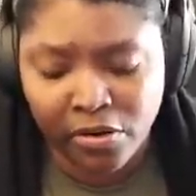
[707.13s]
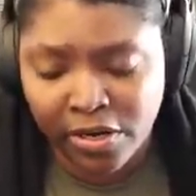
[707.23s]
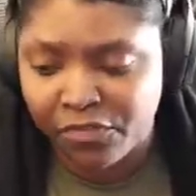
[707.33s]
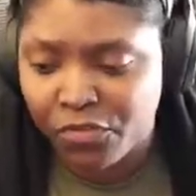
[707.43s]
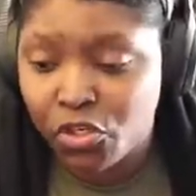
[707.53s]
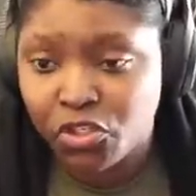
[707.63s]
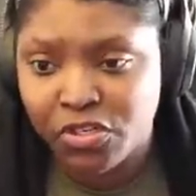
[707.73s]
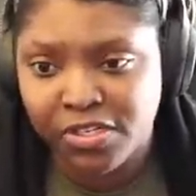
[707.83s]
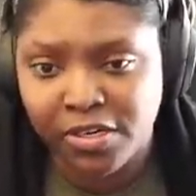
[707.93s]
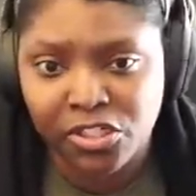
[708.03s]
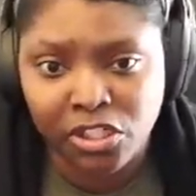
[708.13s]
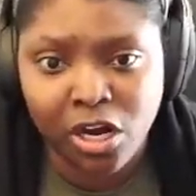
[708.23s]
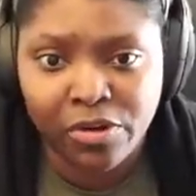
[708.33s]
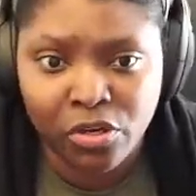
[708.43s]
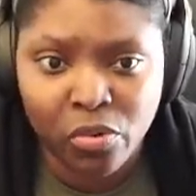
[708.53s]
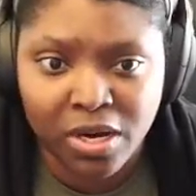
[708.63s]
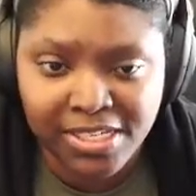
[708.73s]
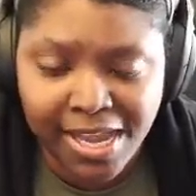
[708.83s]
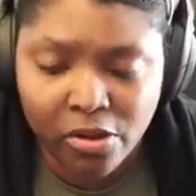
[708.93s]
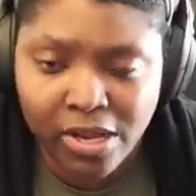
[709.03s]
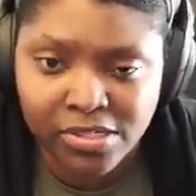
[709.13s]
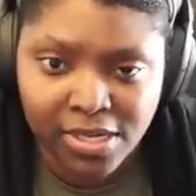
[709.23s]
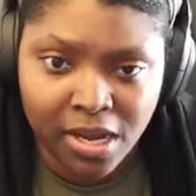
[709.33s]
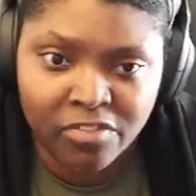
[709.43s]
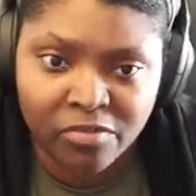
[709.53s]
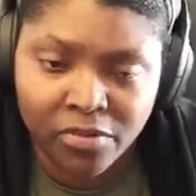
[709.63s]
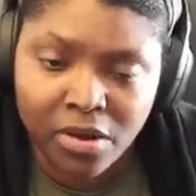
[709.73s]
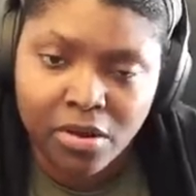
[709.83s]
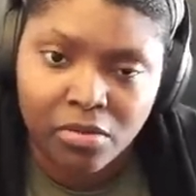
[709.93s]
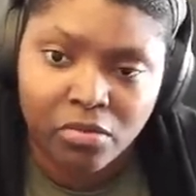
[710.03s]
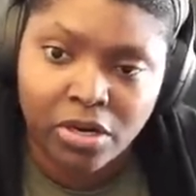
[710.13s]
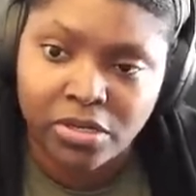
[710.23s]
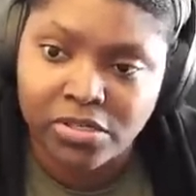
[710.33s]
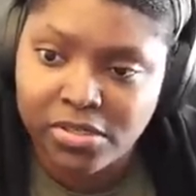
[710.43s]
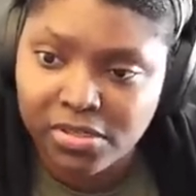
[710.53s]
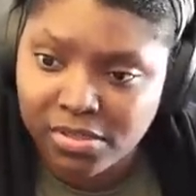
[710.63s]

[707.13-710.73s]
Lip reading: in the future, is there a genre you want to tackle outside of runners?